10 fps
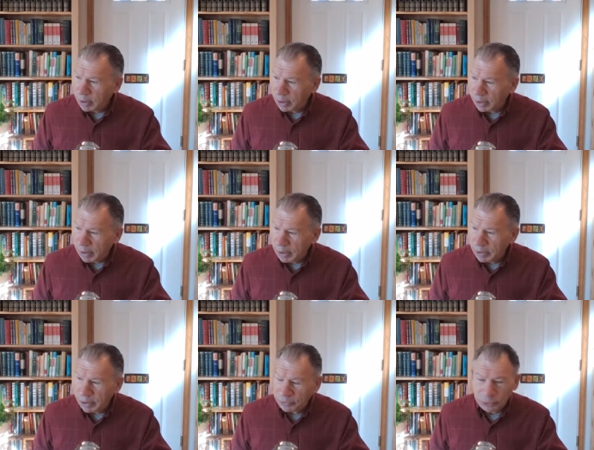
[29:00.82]
Uh,
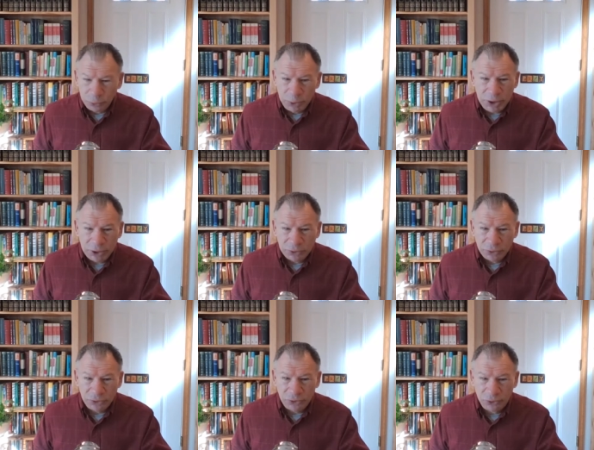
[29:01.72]
and, and so we can
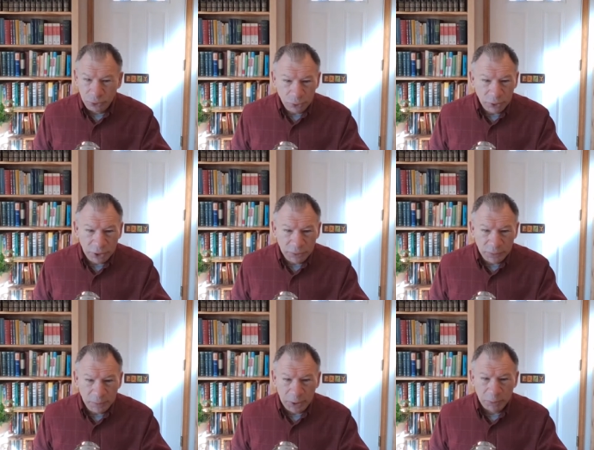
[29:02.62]
destroy
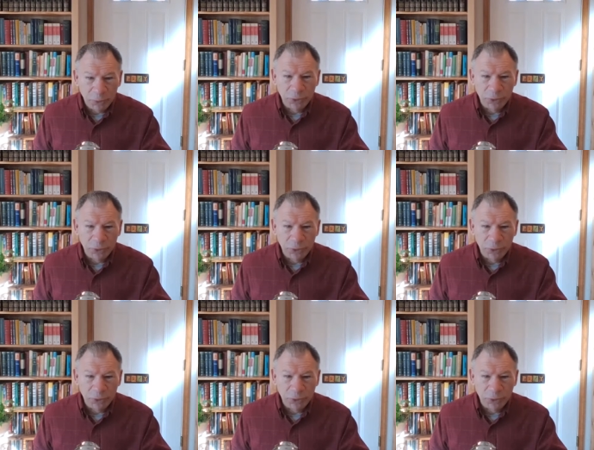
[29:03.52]
other people,